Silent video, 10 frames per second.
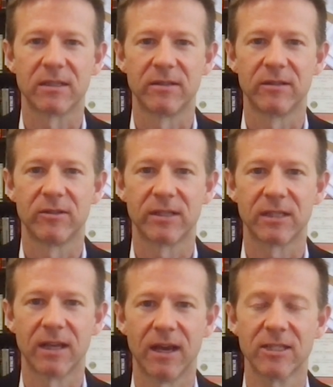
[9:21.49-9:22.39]
that are
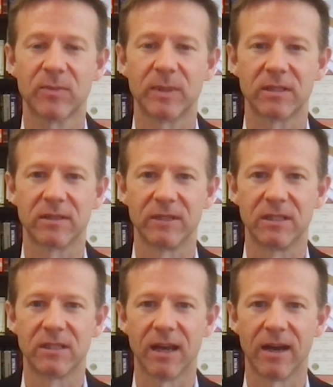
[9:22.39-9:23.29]
addressing aspects of
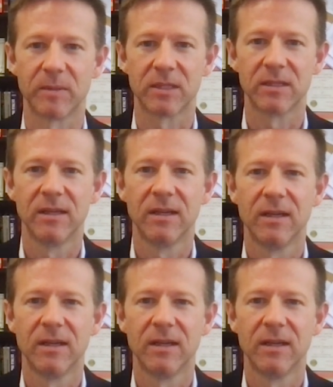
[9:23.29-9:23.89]
these gaps.